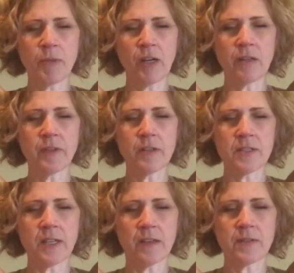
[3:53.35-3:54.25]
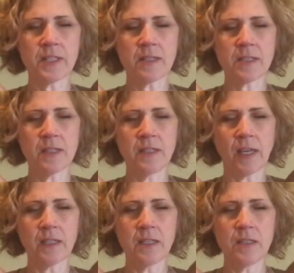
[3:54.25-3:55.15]
part of ourselves that's
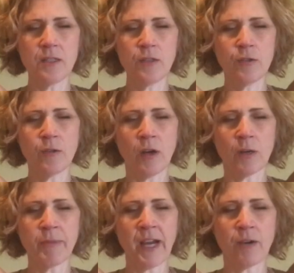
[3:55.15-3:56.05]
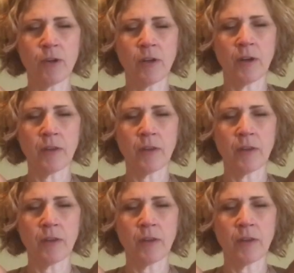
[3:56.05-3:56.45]
connected to our power.